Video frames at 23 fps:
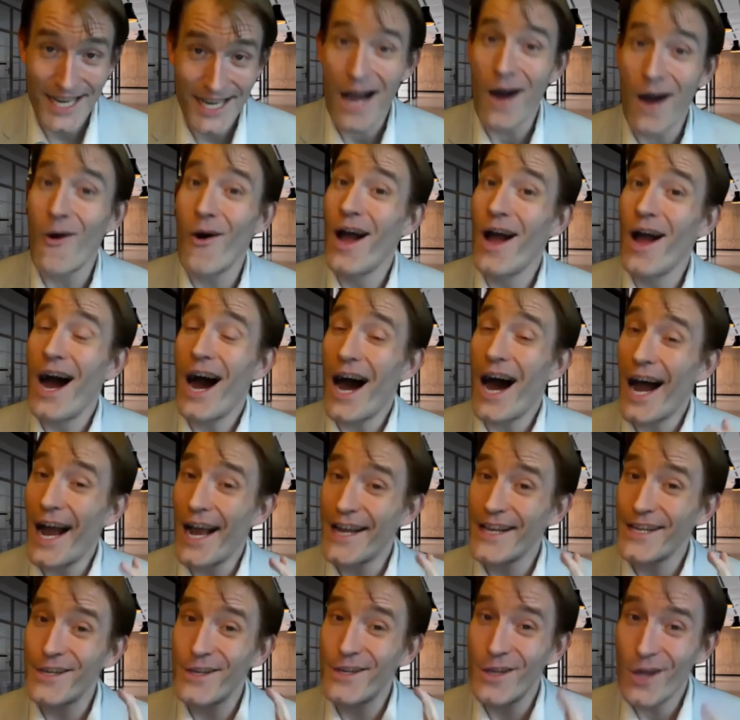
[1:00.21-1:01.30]
Now,
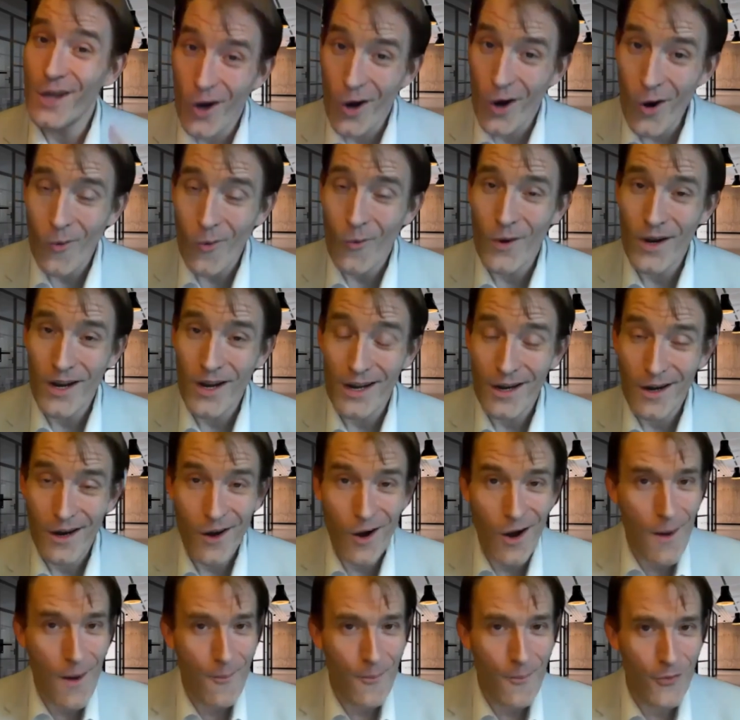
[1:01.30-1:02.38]
I know we're
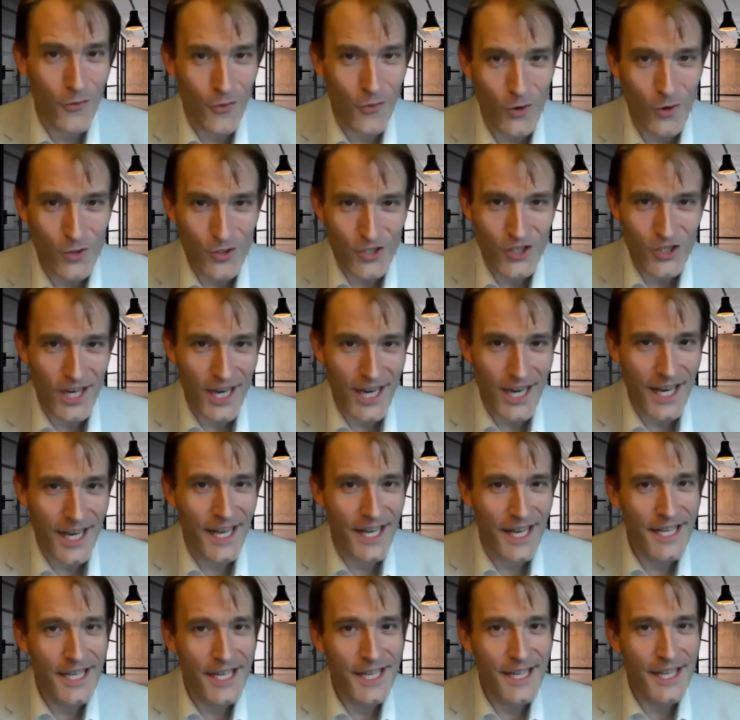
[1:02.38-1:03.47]
approaching
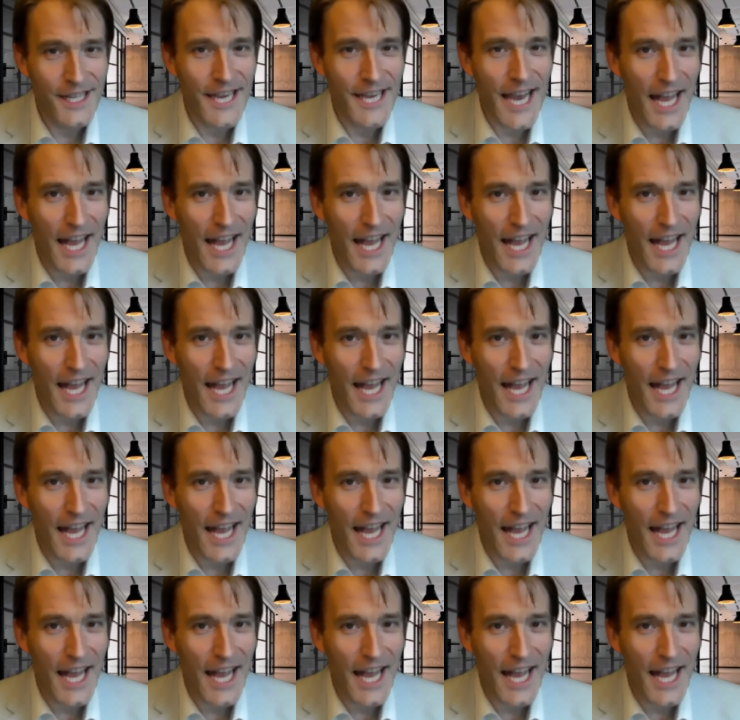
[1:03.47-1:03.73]
the